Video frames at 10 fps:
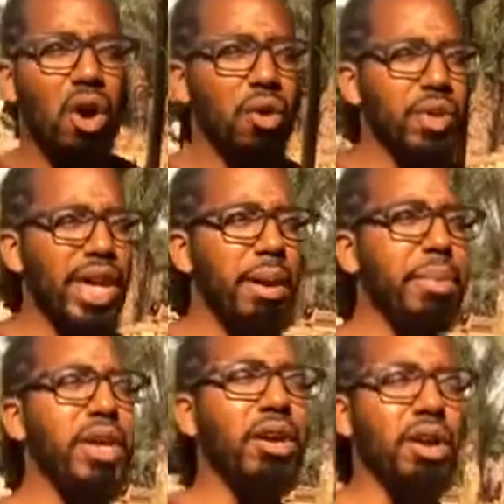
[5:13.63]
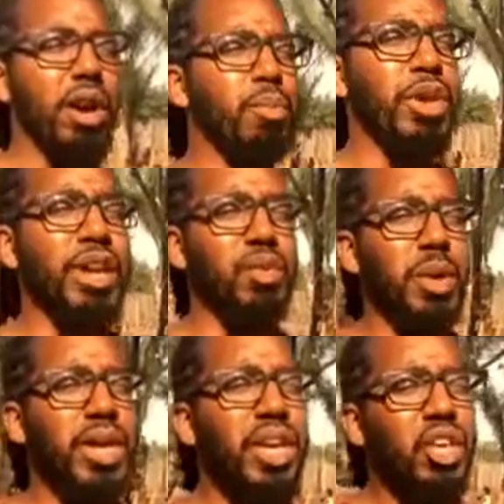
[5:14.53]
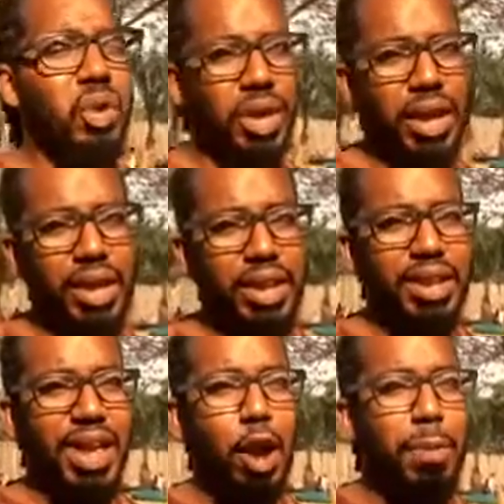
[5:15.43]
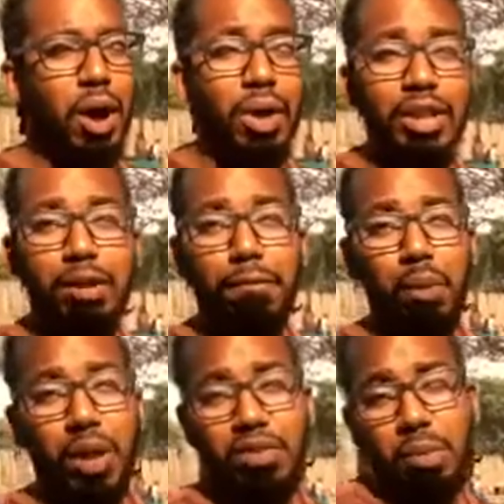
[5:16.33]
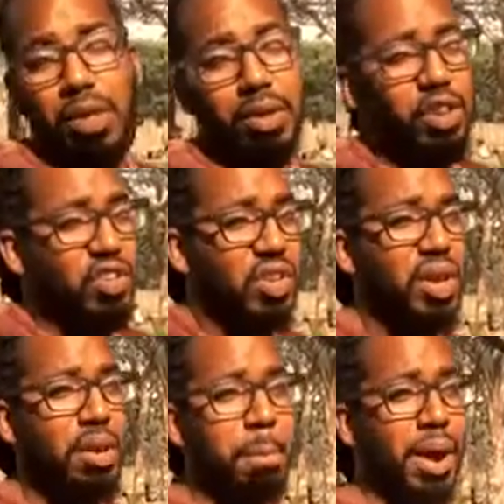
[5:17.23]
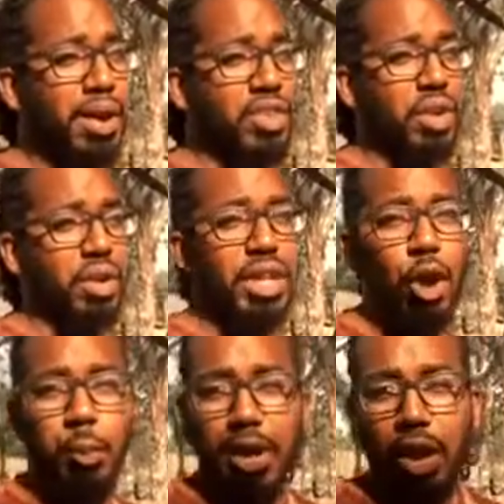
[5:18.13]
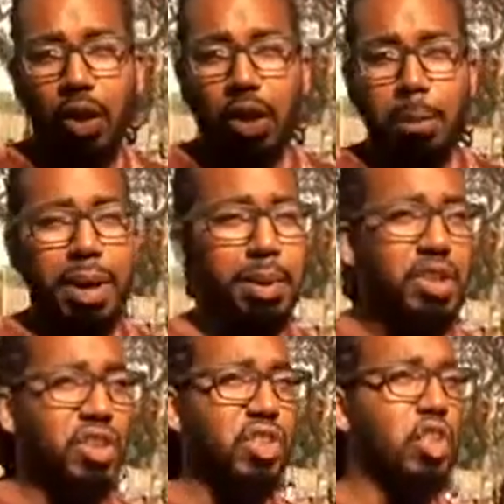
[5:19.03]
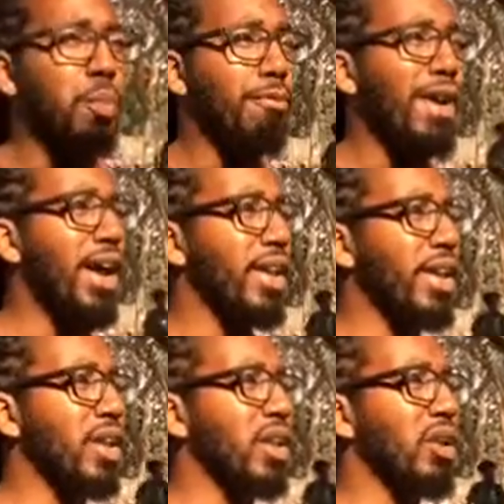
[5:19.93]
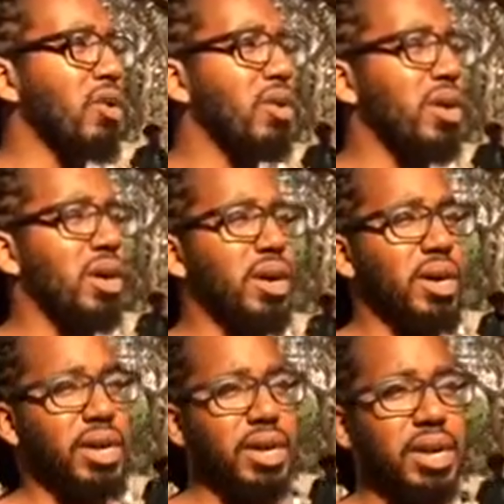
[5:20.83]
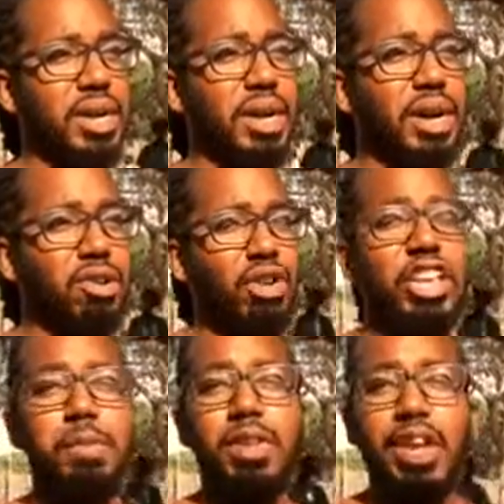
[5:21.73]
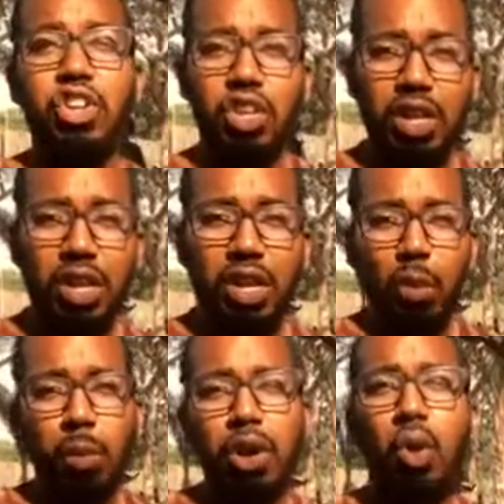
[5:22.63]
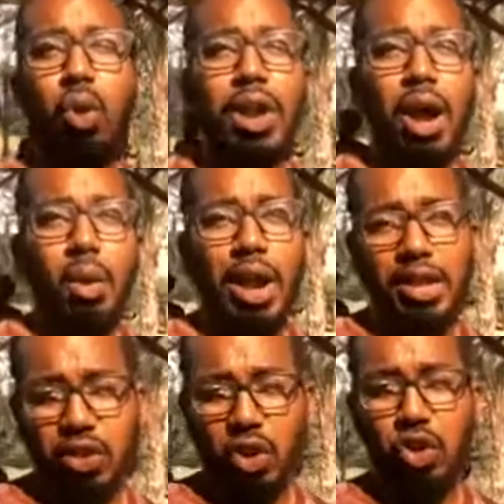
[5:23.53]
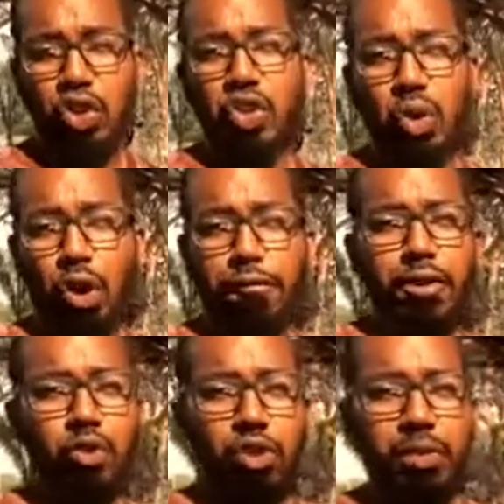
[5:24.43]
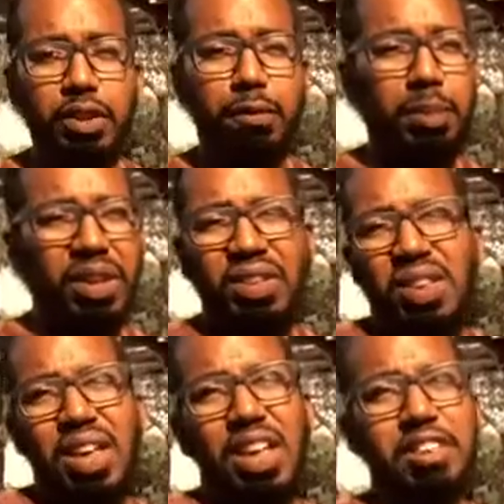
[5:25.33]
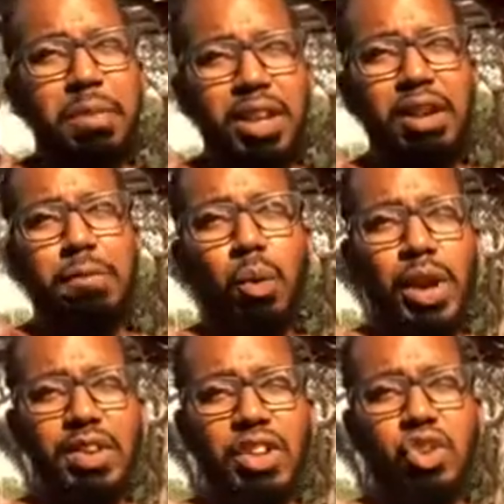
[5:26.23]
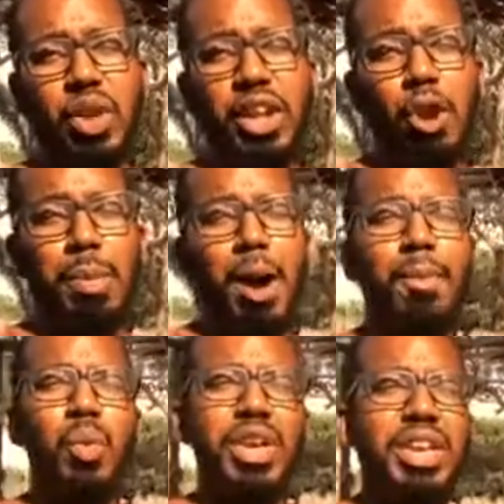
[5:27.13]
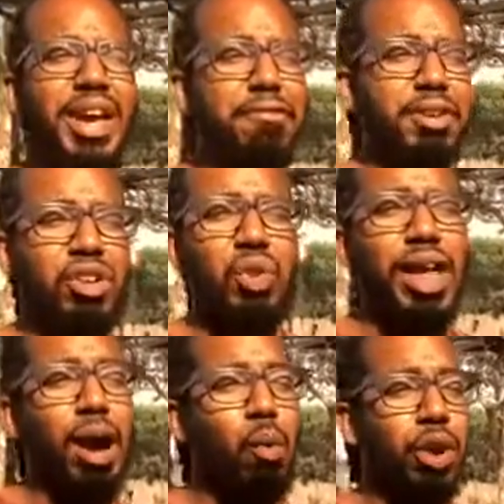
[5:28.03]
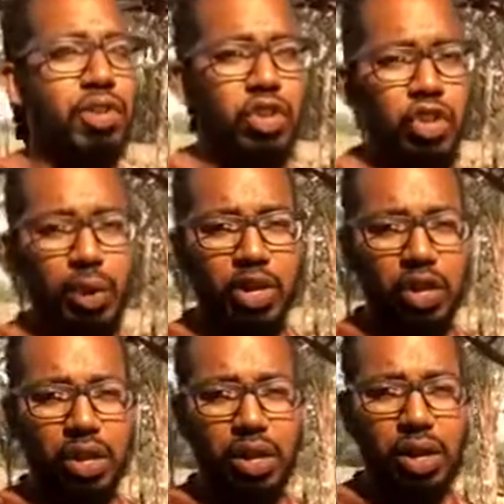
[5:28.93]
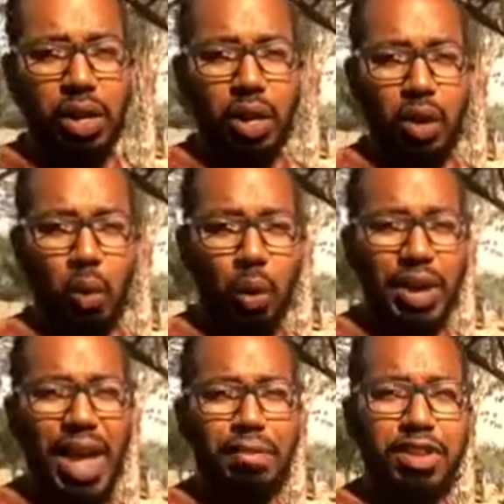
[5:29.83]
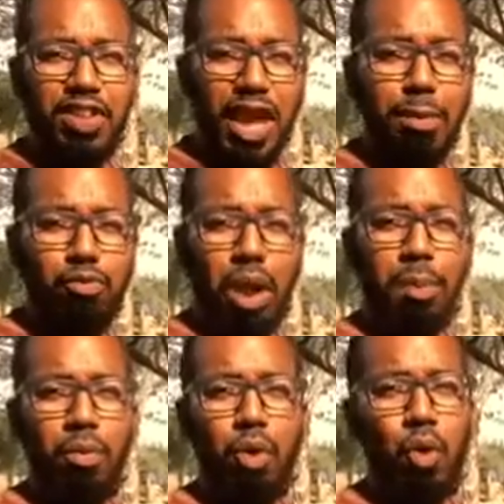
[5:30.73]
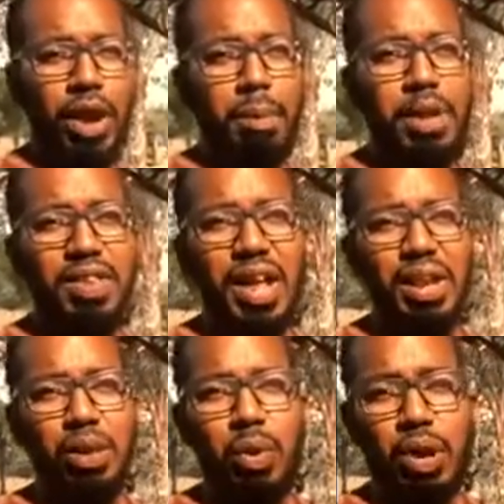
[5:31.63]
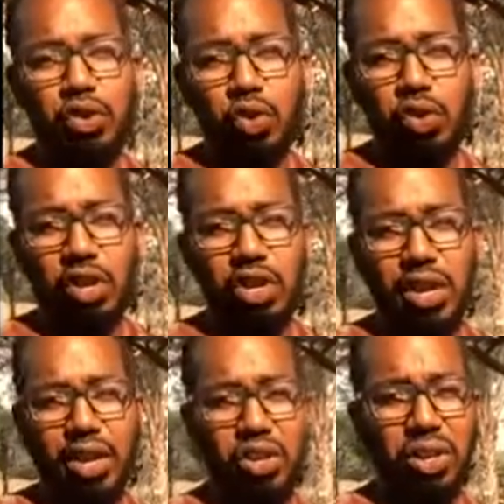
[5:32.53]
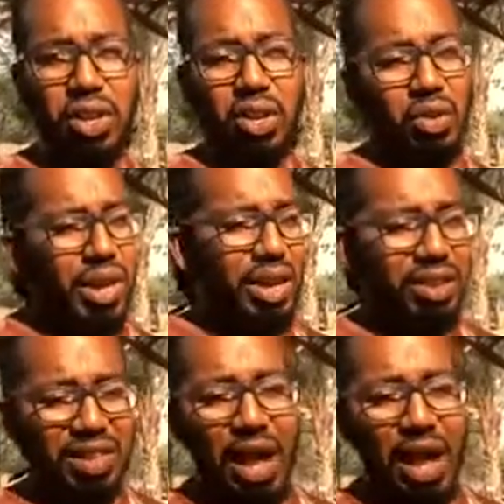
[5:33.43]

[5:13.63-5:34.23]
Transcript: or if you can't be here a couple days a week, you can help out in different ways. Maybe you're just monetarily helping out. Maybe it's just providing transportation when we go on our excursions or field trips to different places. There's many different ways that you can help out, but we definitely do not want a situation where we have a stop, drop, and roll kind of mentality with our children's education. You can't just